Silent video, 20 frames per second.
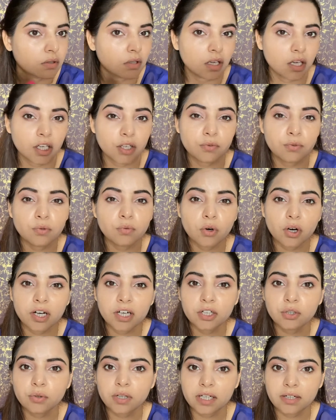If you
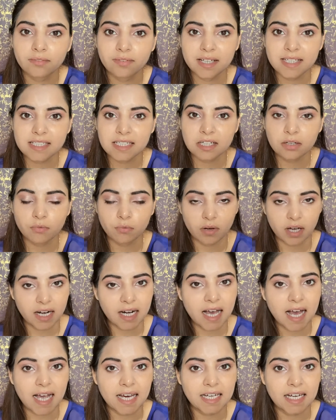wanted to invest in one
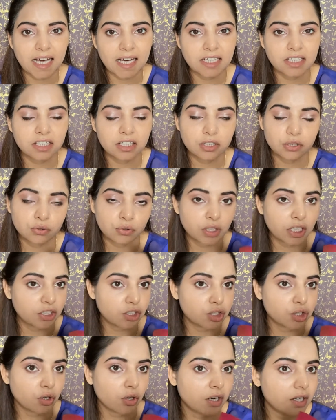highlighter, you can
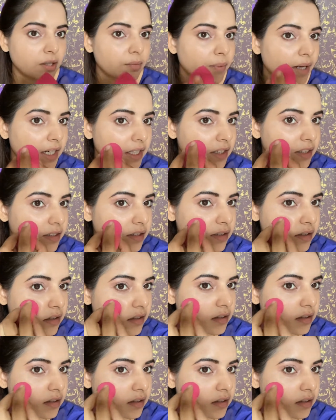surely buy this.